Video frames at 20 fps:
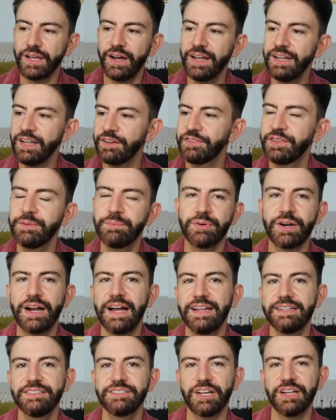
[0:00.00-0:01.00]
I love the
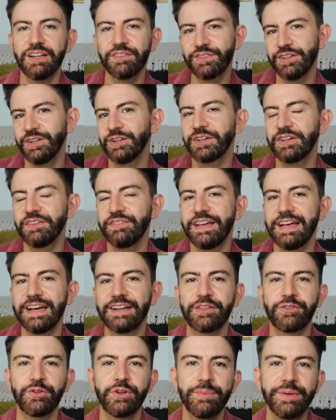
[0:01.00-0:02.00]
brand, I love the look of it,
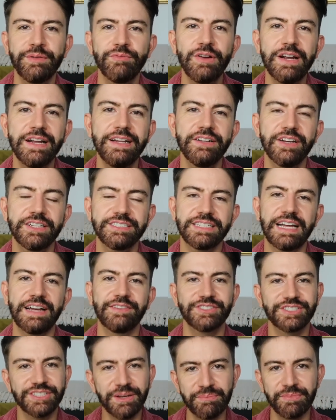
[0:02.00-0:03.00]
and I thought it'd be really nice to
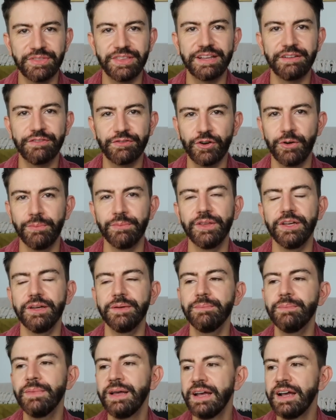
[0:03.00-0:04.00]
have something from
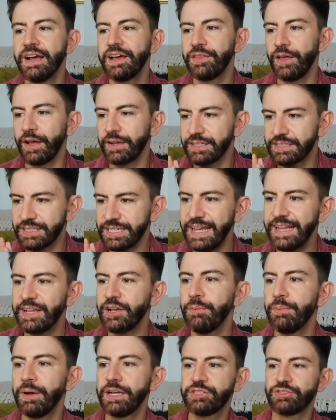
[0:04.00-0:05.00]
them that I could take
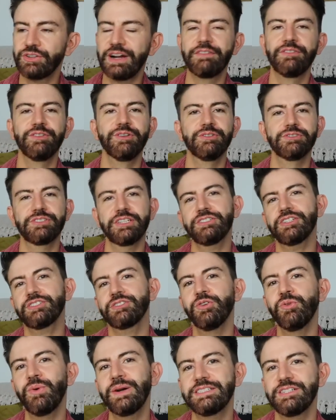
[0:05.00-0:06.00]
on my travels and
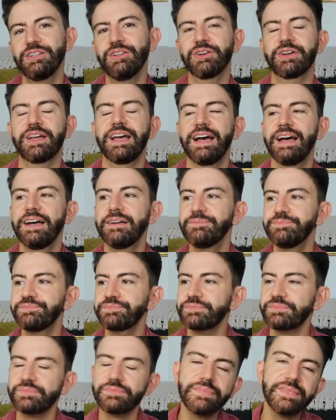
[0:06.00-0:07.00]
just always look at.
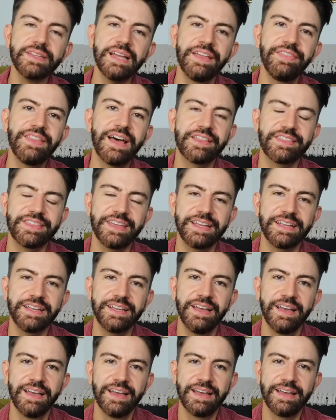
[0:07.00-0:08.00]
And that
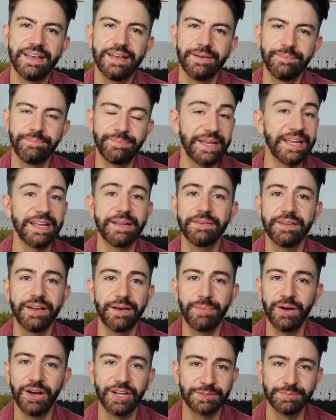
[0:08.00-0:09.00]
thing being
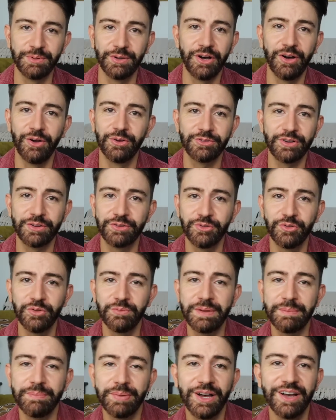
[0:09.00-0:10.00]
a passport holder, I thought
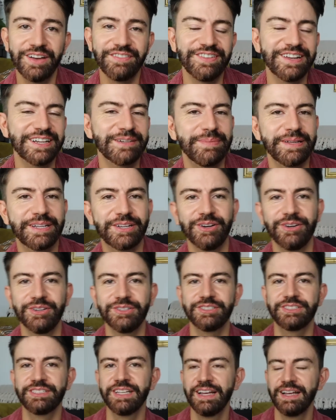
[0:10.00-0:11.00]
would be perfect
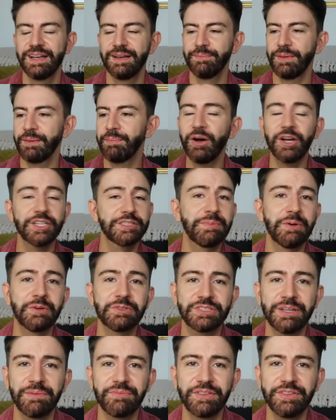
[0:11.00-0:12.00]
because my
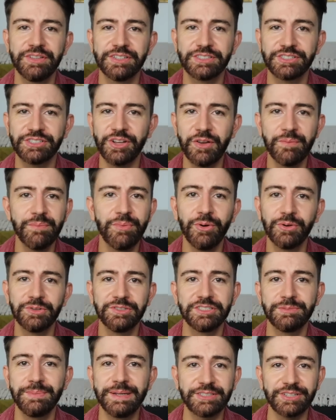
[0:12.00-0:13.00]
passport's something that's so
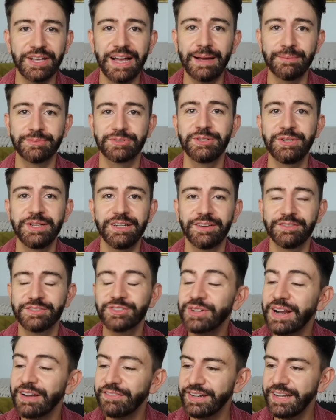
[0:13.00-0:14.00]
important to me because I absolutely love
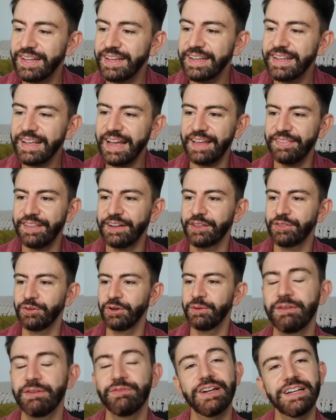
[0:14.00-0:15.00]
traveling. And then I
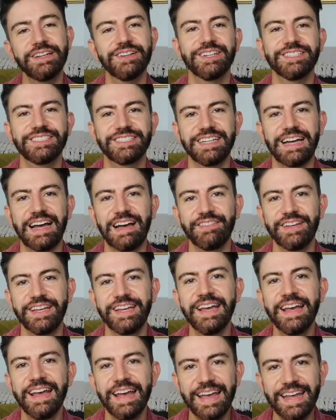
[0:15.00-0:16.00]
be really nice to have
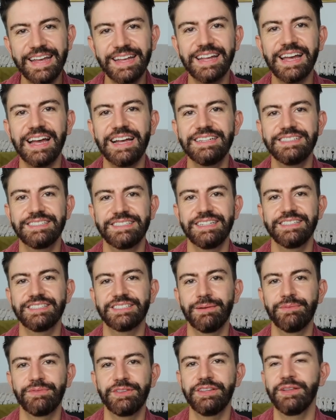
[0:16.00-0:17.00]
it encased in
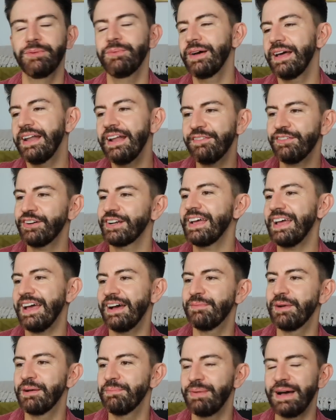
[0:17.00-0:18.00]
something that whenever I get
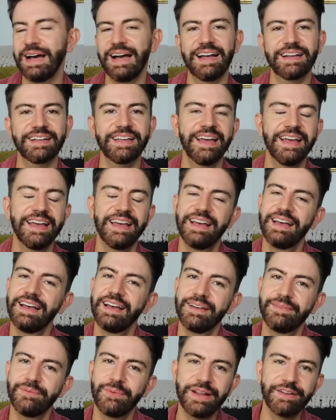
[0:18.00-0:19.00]
out of my bag,
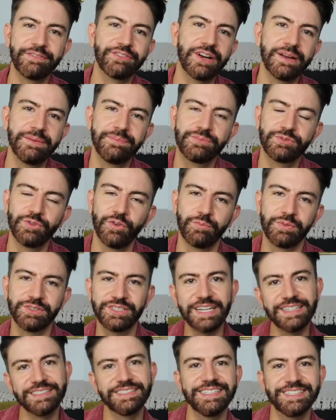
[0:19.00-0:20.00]
whenever I sort of
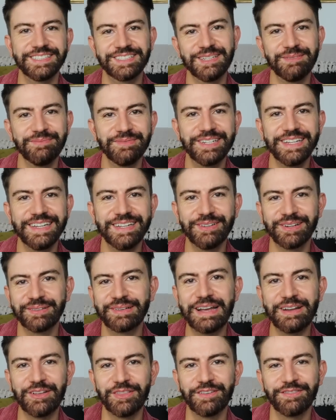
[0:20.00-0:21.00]
present it to somebody, when I'm
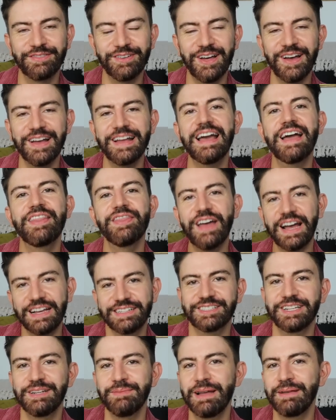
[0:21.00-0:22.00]
getting on the flight,
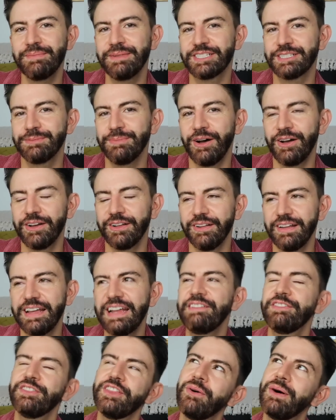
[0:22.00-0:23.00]
that's gonna make me smile,
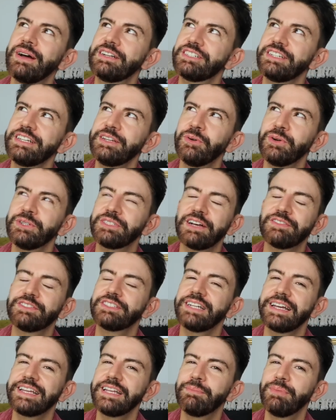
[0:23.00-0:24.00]
even though actually you always have
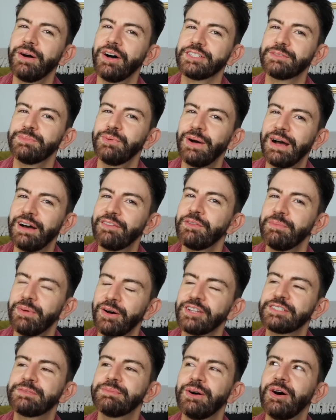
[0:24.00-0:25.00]
to take your passport out of the
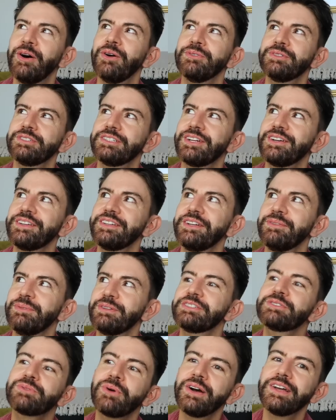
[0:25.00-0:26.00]
passport holder, don't you?
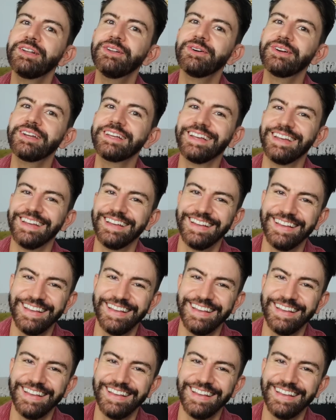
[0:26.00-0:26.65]
Which is quite annoying.